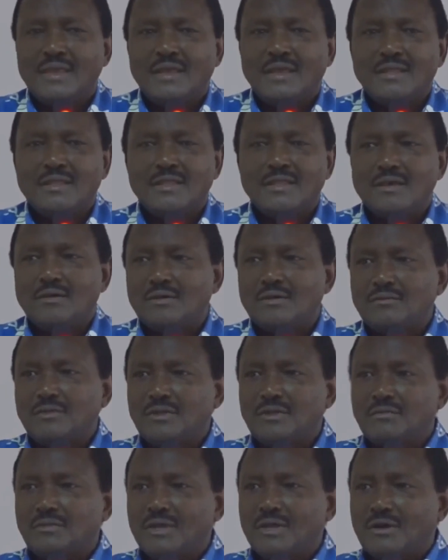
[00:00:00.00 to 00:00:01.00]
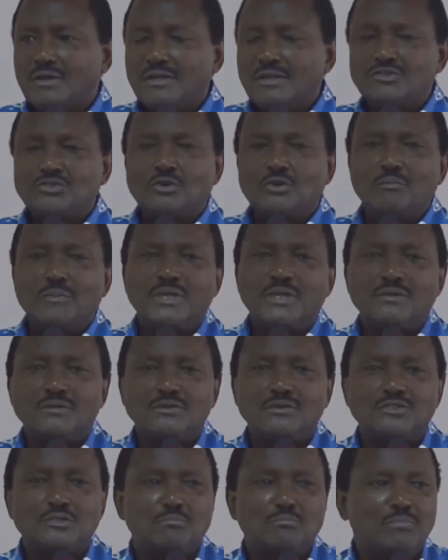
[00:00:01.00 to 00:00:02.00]
and his committee
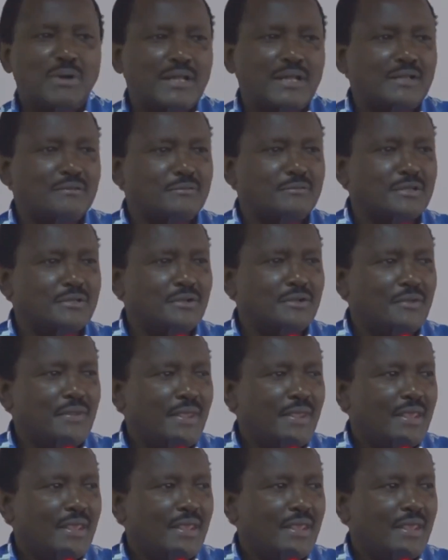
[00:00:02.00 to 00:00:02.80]
was in Parliament.